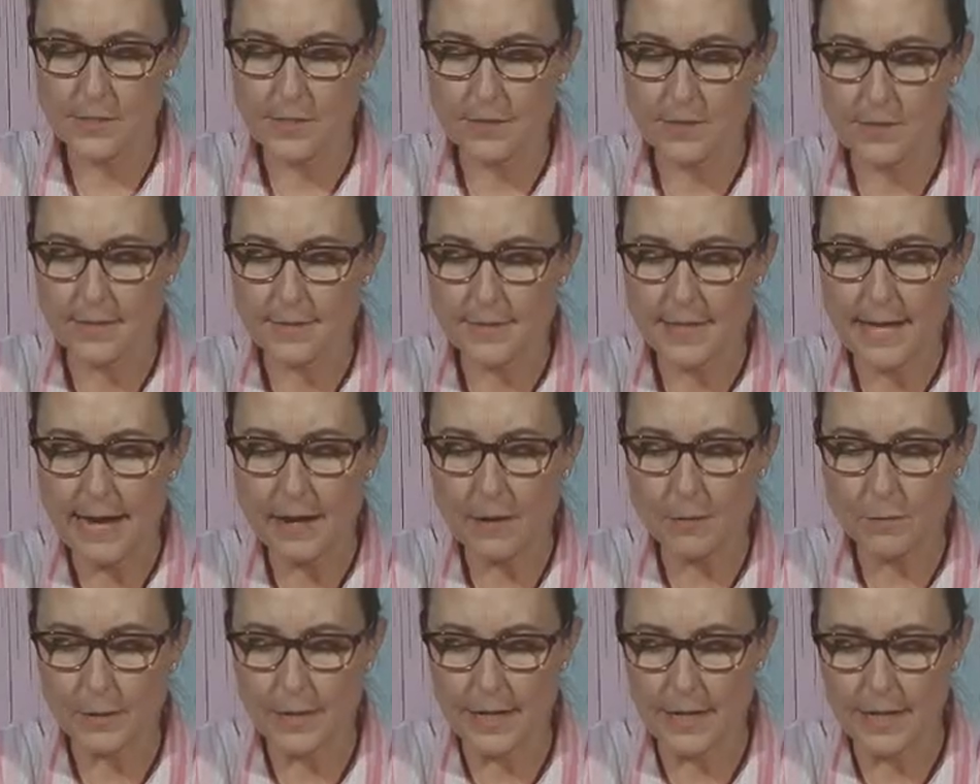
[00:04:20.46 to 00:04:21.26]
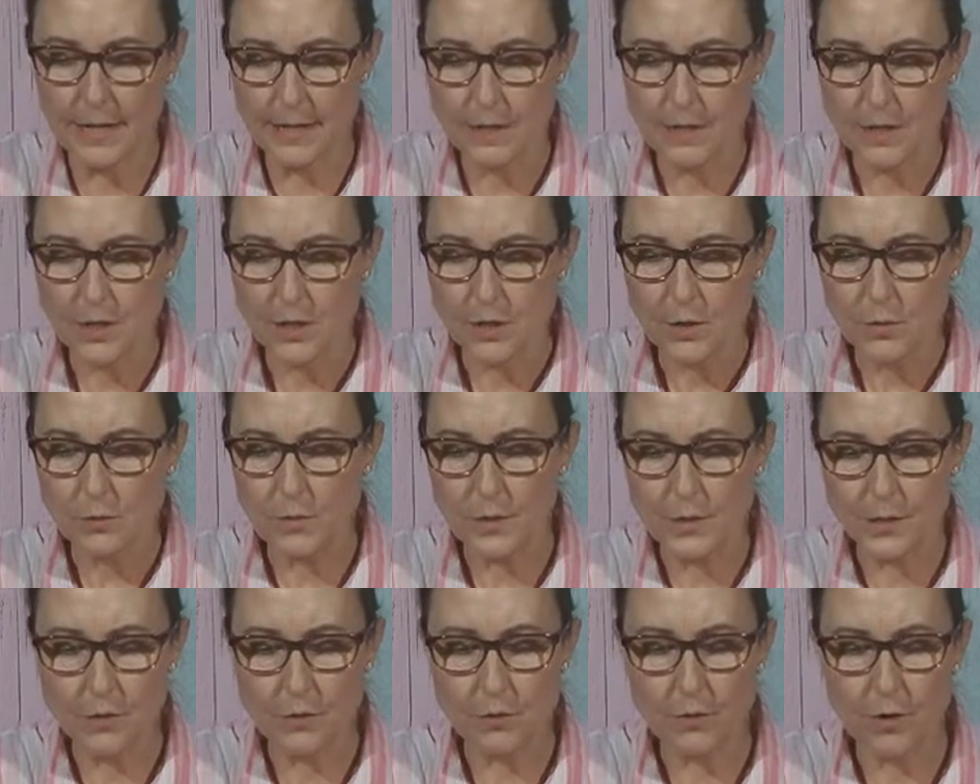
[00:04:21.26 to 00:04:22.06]
So that way,
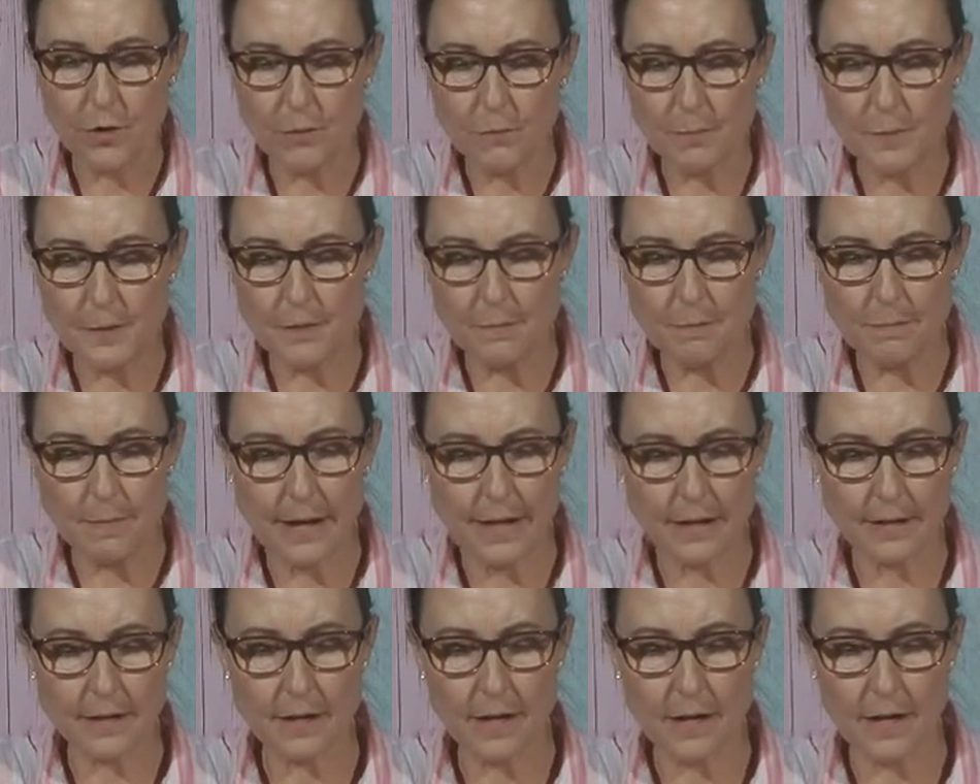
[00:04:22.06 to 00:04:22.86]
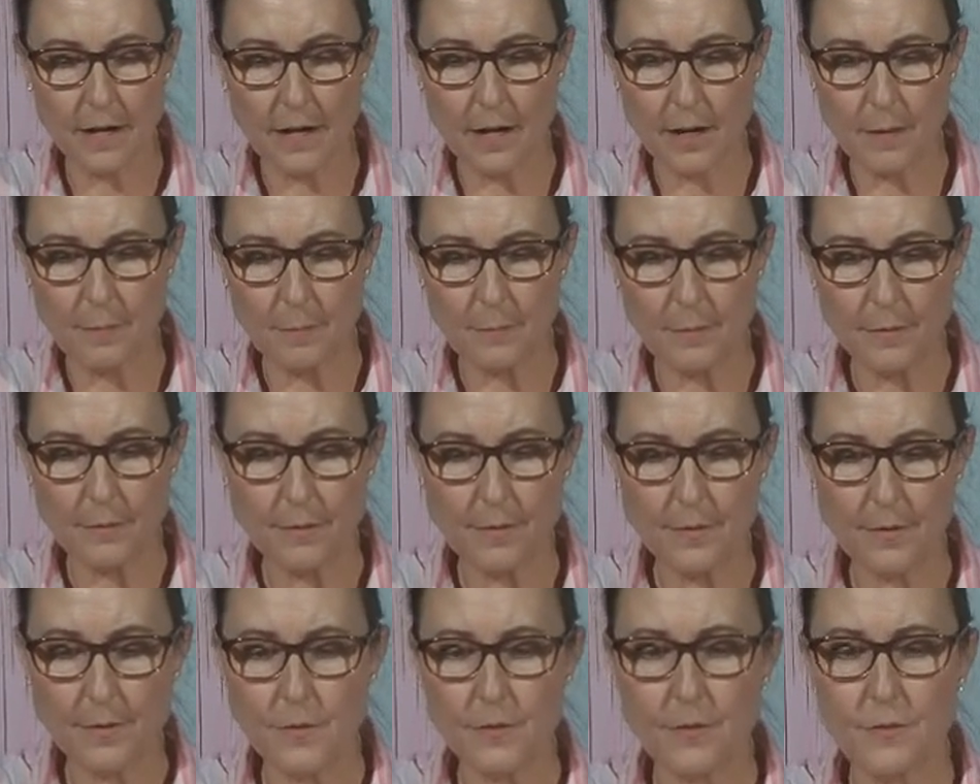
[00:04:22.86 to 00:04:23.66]
when you open it back up,
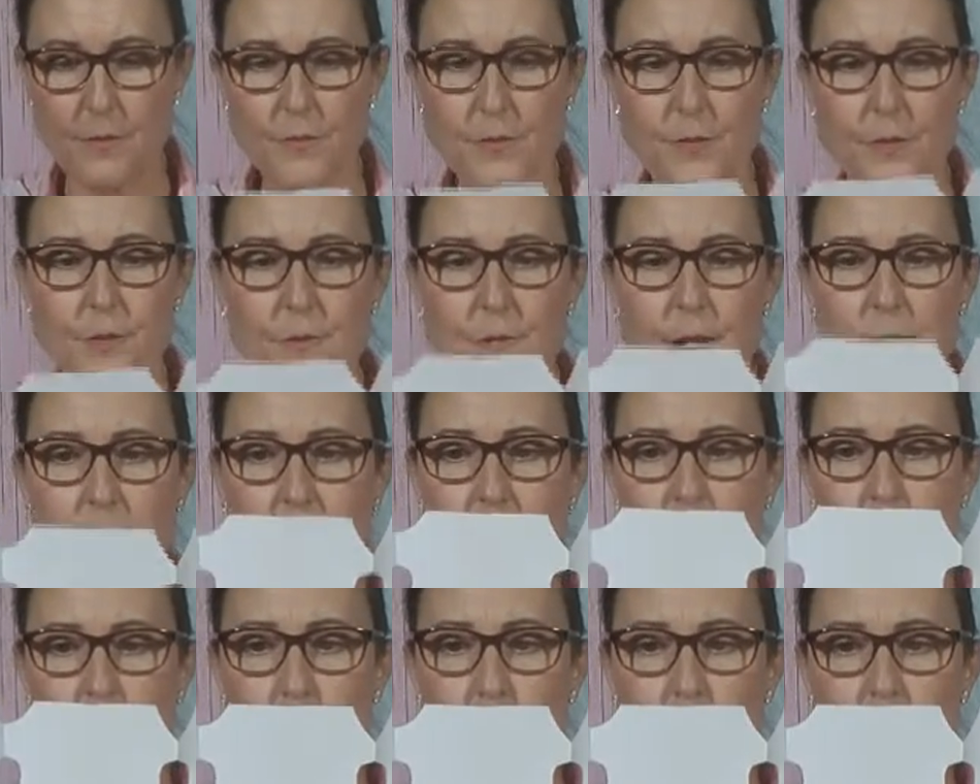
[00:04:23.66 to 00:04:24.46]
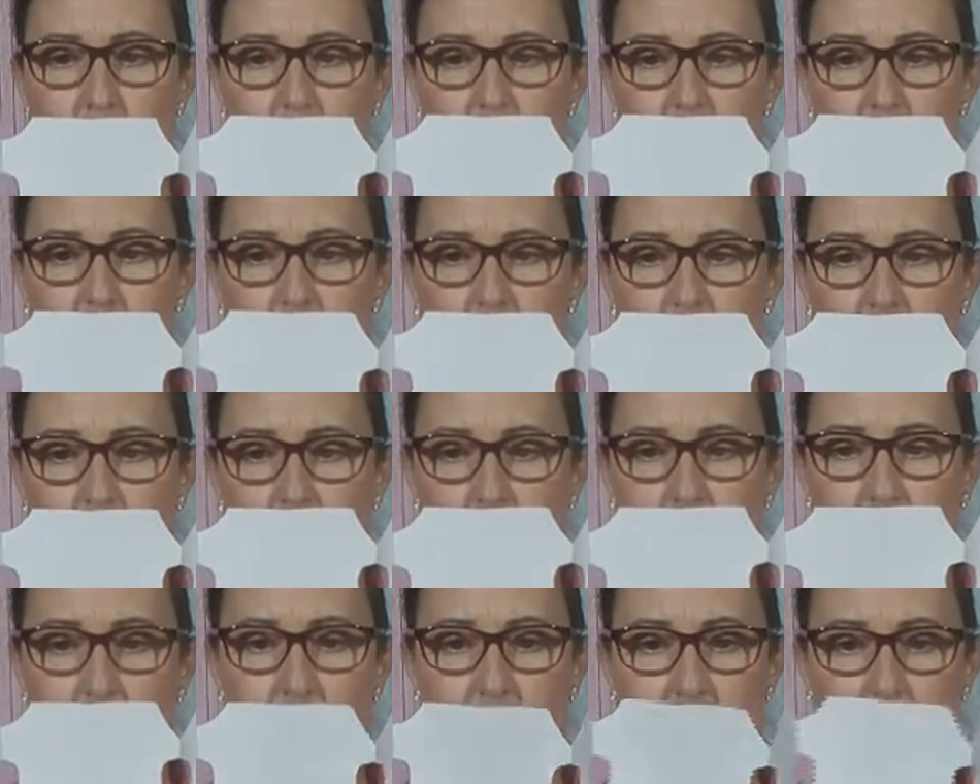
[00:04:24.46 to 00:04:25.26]
they're at the right
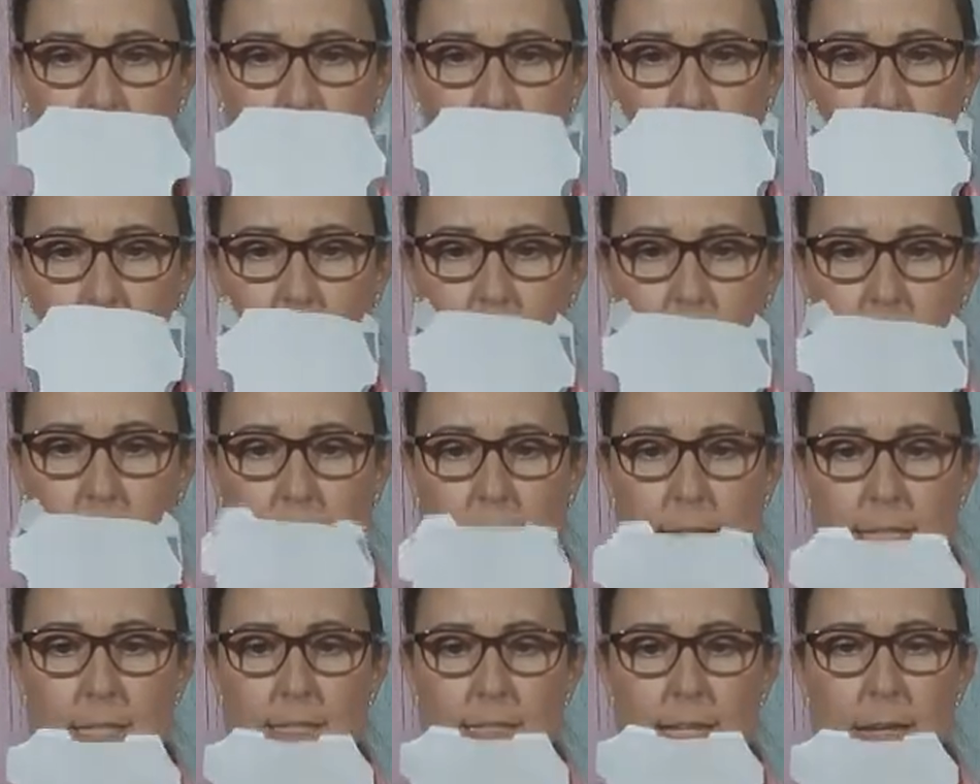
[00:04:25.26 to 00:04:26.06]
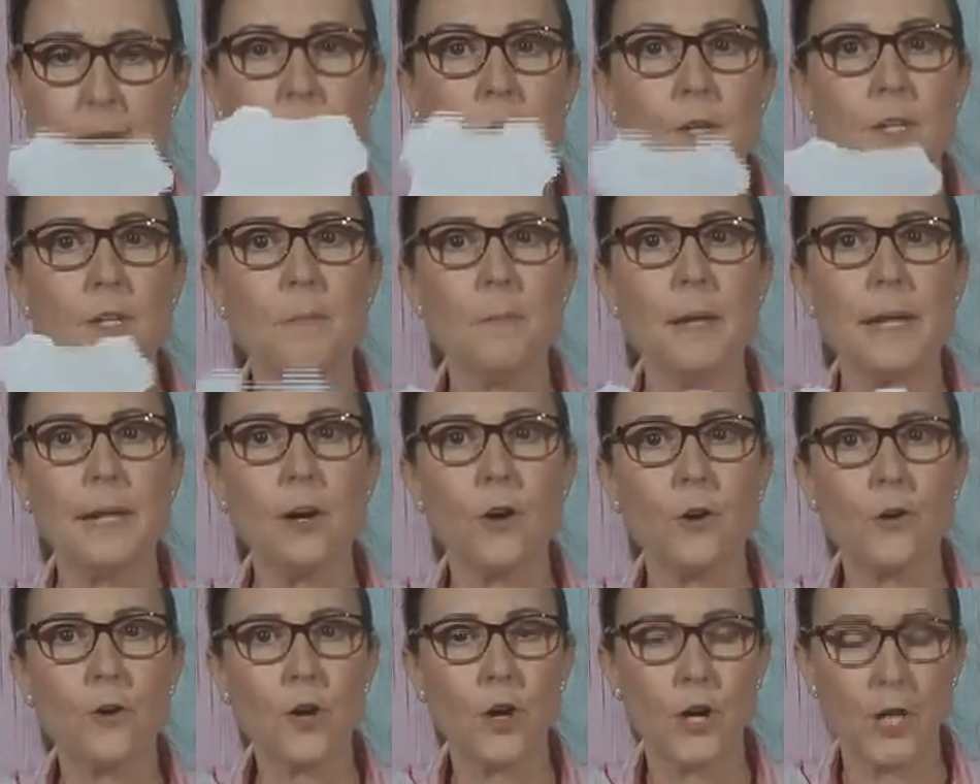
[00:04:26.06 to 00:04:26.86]
level, okay? Because then we're gonna make
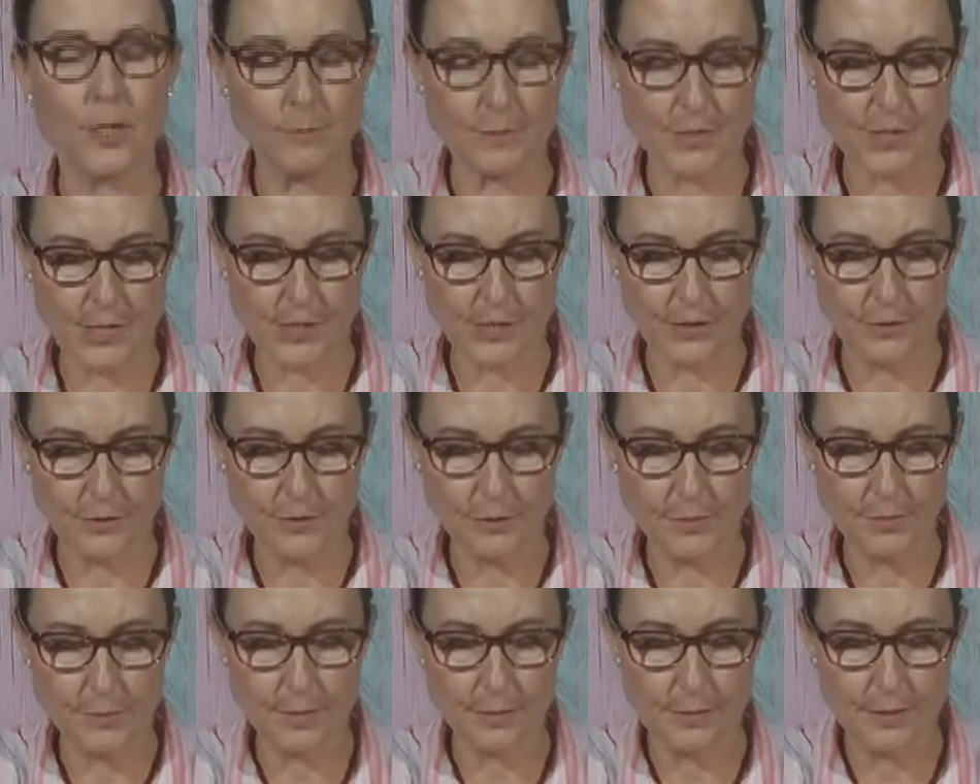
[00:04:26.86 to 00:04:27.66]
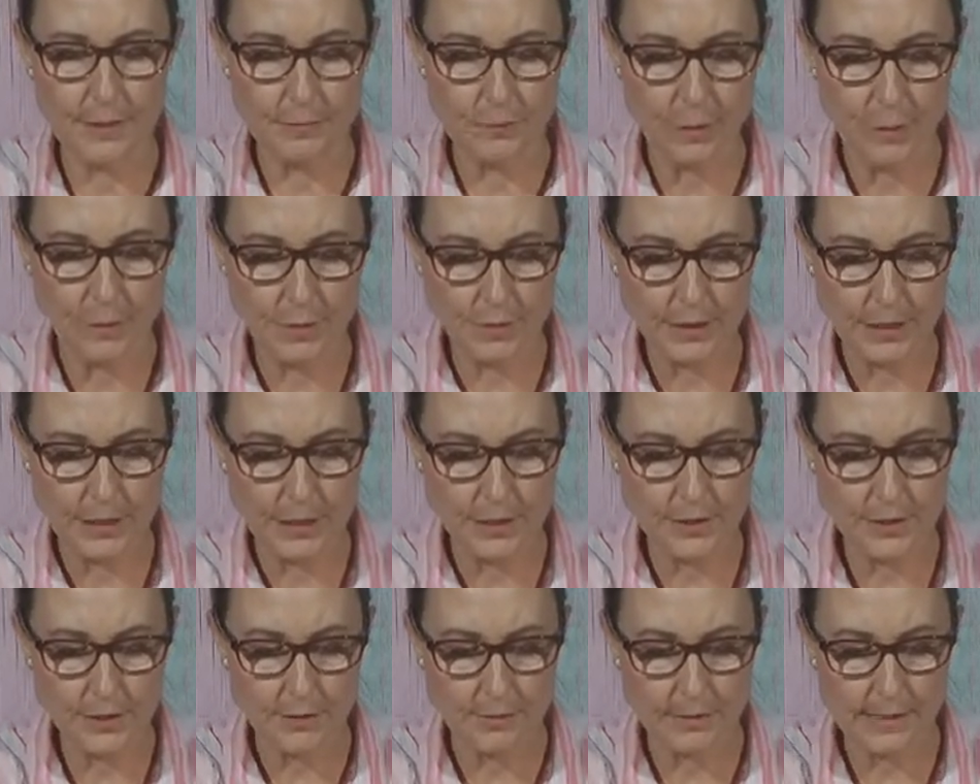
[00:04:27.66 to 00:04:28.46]
our arms to go through. And what we're
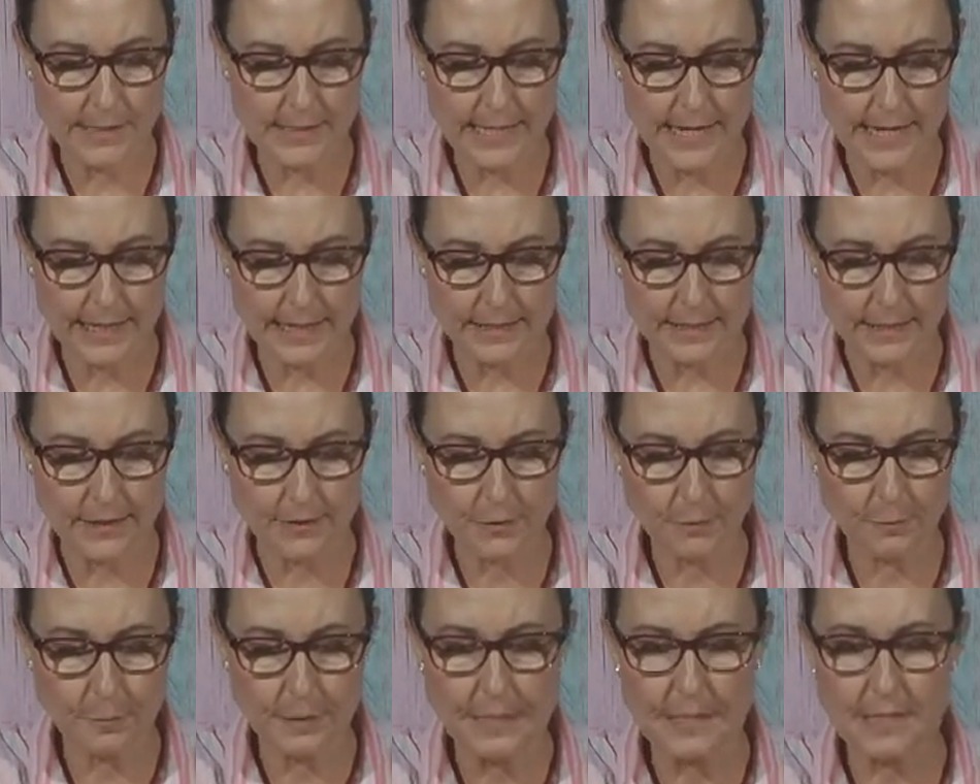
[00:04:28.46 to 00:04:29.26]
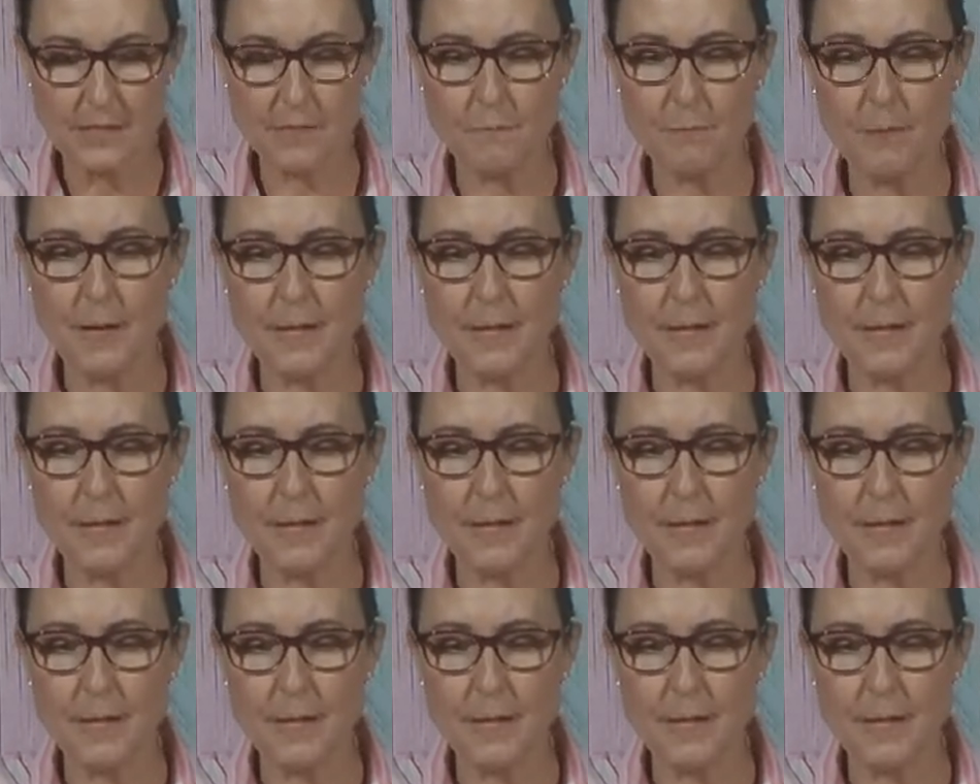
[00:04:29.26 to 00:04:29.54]
gonna do is take another piece of